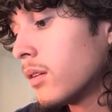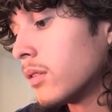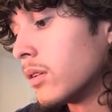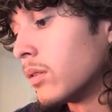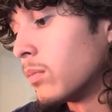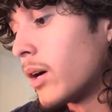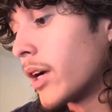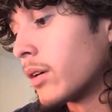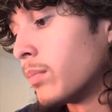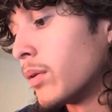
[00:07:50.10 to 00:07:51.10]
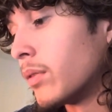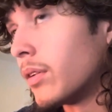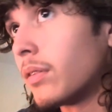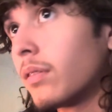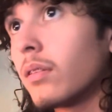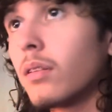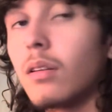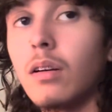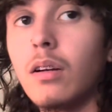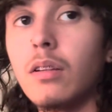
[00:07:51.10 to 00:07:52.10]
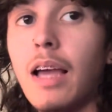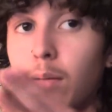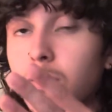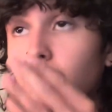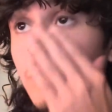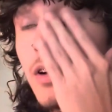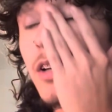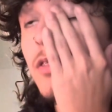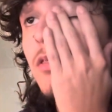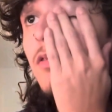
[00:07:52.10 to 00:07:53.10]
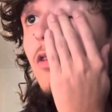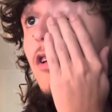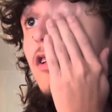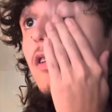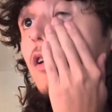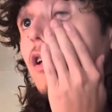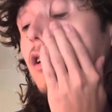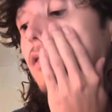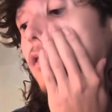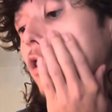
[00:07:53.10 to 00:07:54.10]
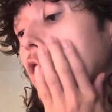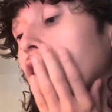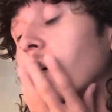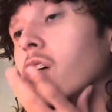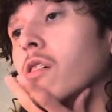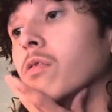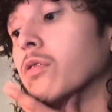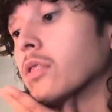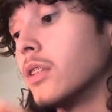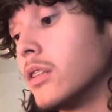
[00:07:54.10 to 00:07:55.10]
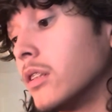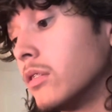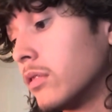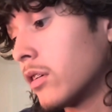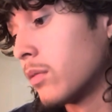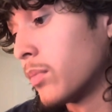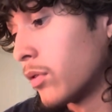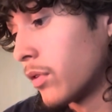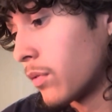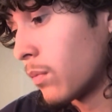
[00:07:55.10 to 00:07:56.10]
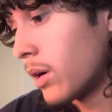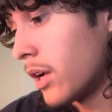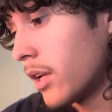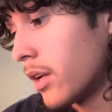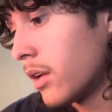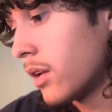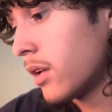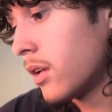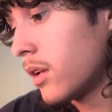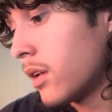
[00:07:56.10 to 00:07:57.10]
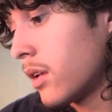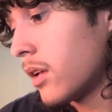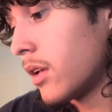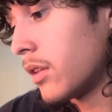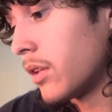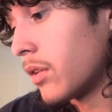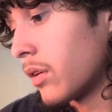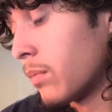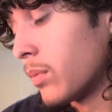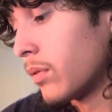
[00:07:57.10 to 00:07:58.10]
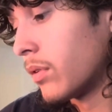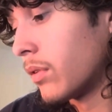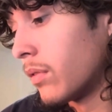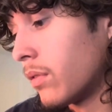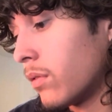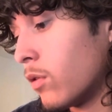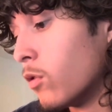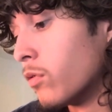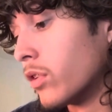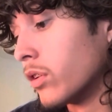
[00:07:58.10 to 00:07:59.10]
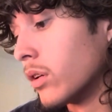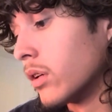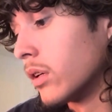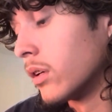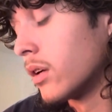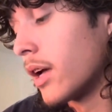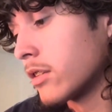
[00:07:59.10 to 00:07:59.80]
The y component, the absolute value, of course, of the component for y, and then the component over the x